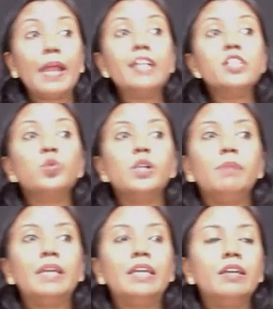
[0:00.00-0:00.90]
our
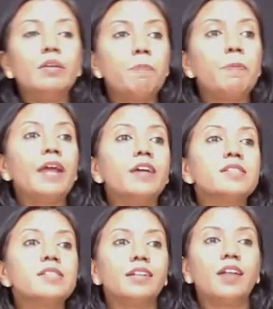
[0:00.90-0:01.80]
prayers will be
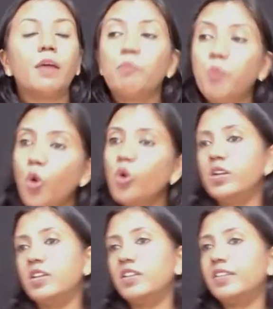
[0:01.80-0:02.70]
prayers that are
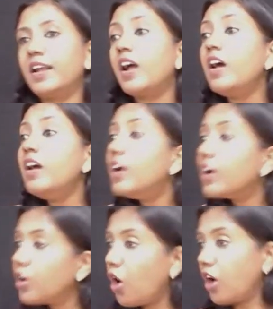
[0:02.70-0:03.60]
bold that
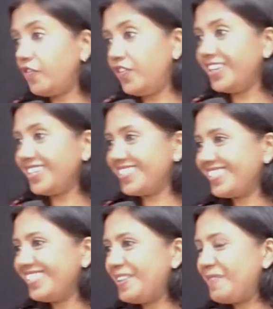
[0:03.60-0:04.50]
are
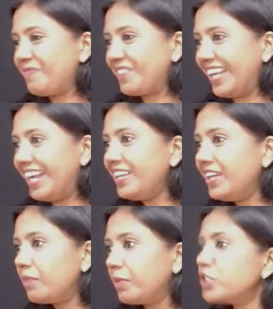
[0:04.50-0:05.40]
confident
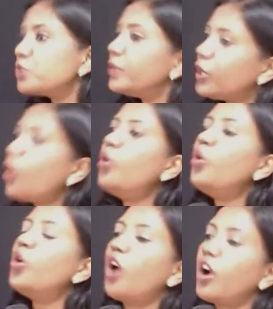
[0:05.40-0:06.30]
right because we
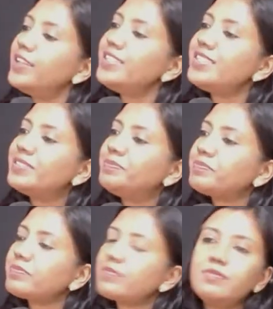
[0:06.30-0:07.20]
know who god is
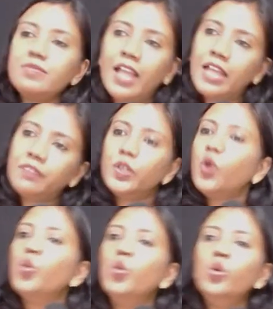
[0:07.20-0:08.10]
and
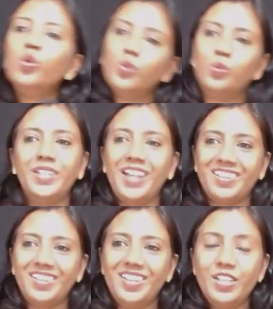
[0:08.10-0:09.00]
we know who
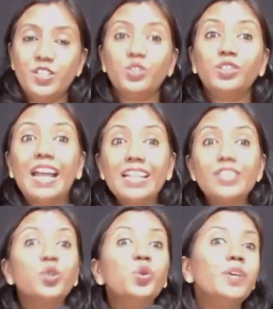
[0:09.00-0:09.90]
we are. So
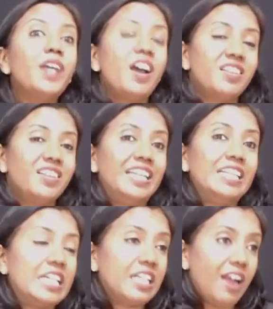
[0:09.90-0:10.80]
that's who we are
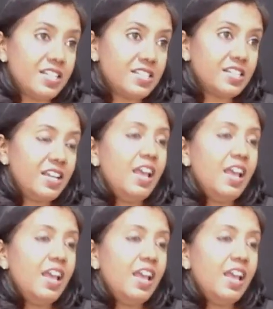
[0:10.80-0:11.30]
in Christ.